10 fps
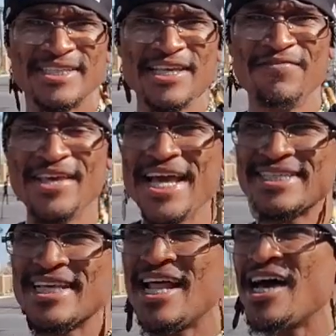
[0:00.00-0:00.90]
a
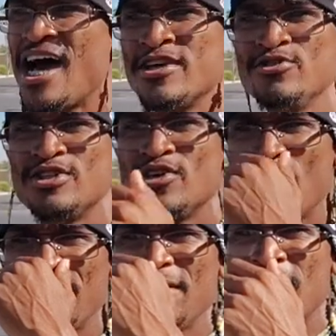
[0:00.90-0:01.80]
CVS that I, I, usually
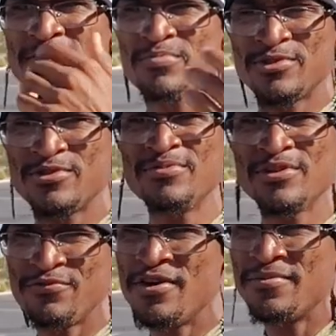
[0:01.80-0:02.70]
go to get my
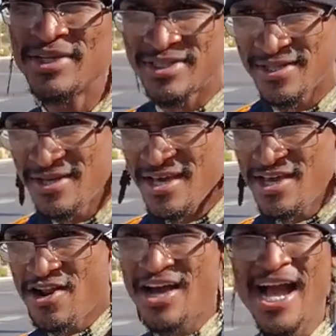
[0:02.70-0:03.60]
prescription from because
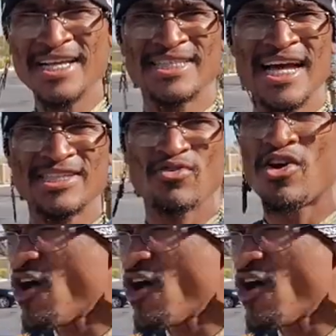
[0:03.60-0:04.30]
you know, I just got to a